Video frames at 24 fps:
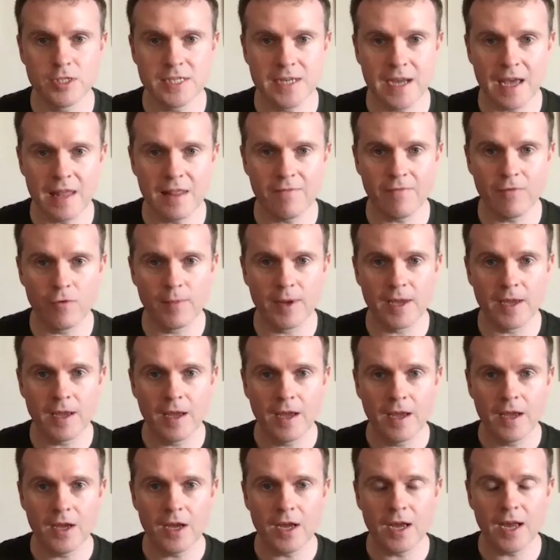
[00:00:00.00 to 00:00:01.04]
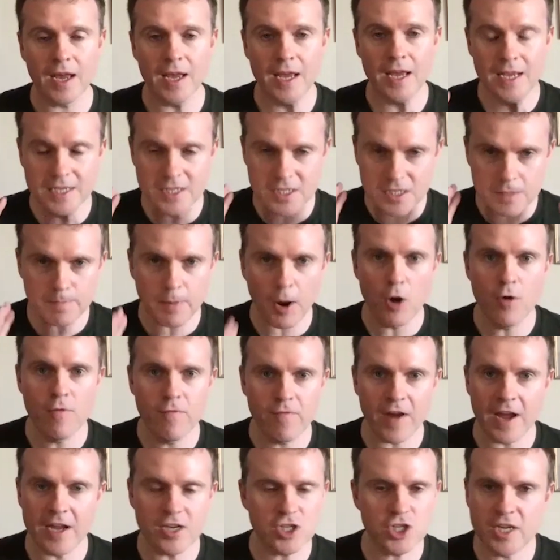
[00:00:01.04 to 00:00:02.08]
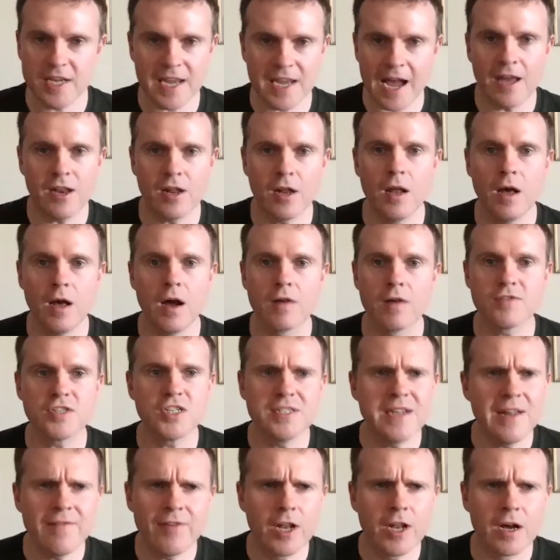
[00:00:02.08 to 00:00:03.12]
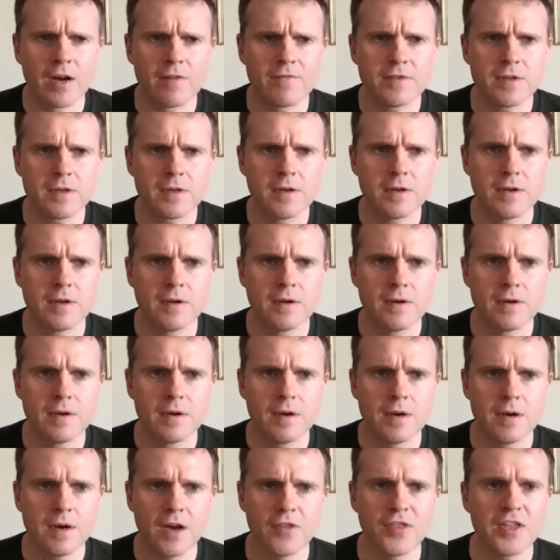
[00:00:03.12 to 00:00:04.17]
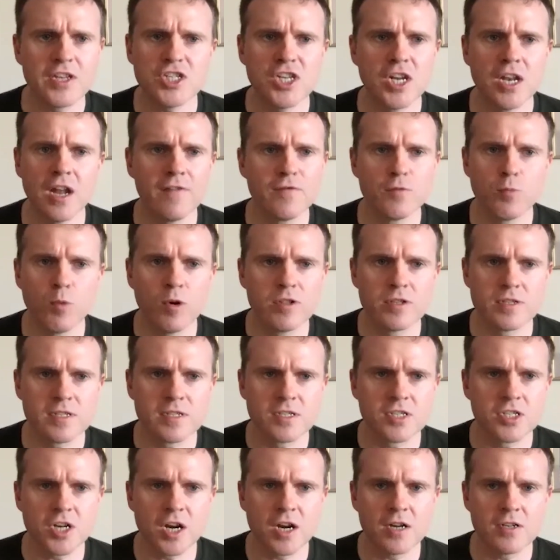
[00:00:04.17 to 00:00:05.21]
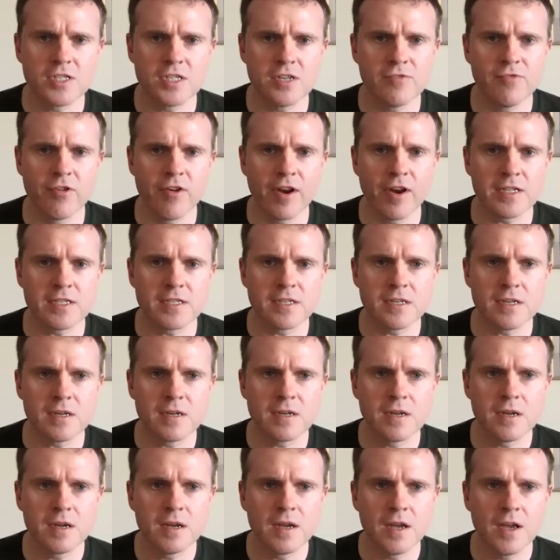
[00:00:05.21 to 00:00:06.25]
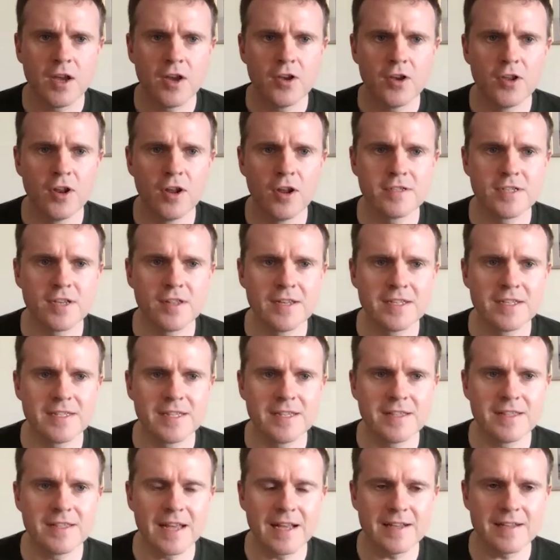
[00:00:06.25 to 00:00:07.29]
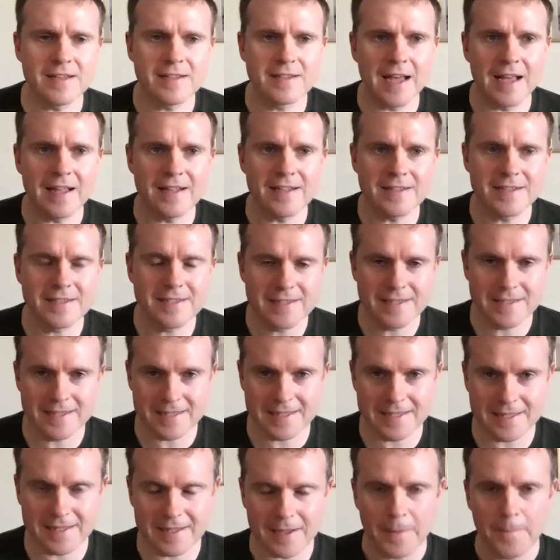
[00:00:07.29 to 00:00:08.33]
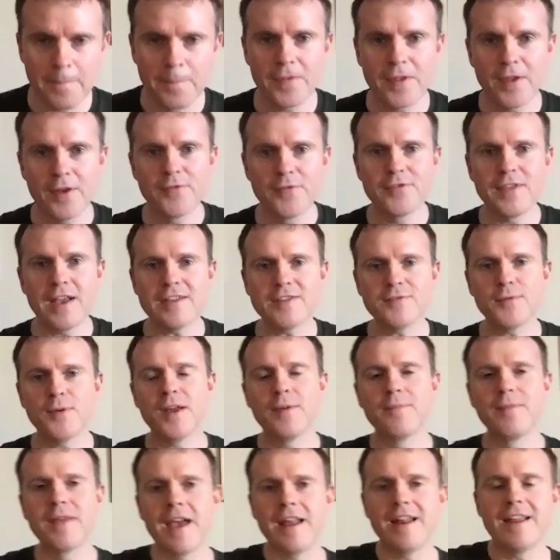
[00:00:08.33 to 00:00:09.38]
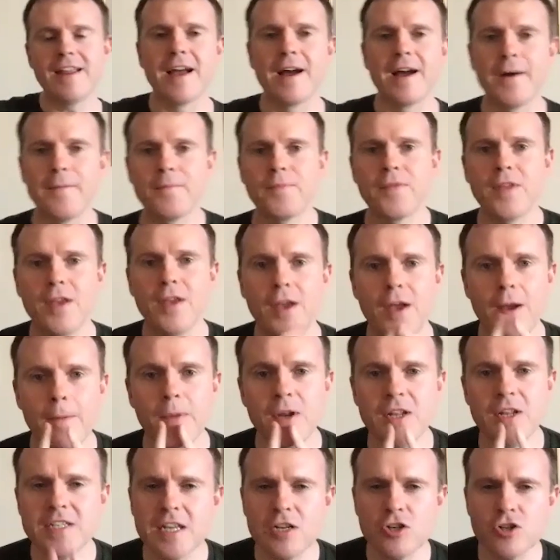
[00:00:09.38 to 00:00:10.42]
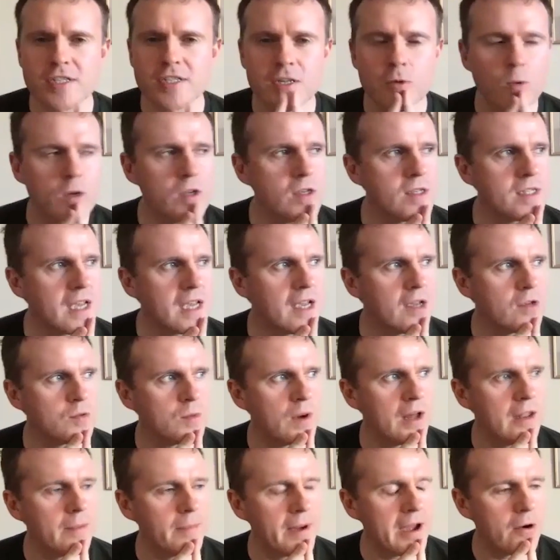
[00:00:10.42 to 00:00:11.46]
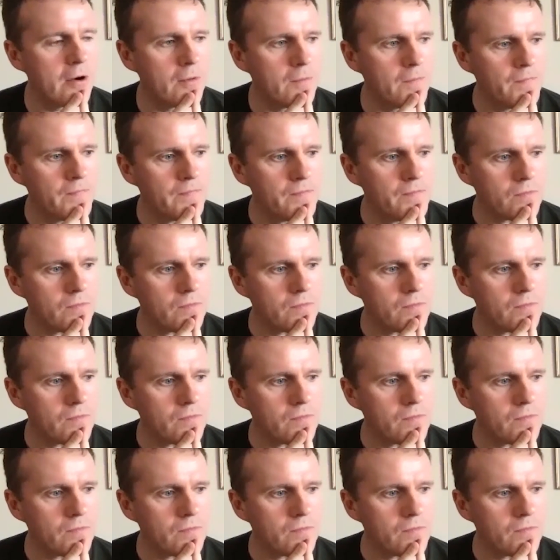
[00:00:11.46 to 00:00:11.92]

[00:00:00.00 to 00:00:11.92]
together for me, is po-faced. She cannot laugh. She's never laughed. I think she laughed once as a child. She regrets it. You know, so there's that. That's that's what I'm getting at. But it's interesting what you say as well about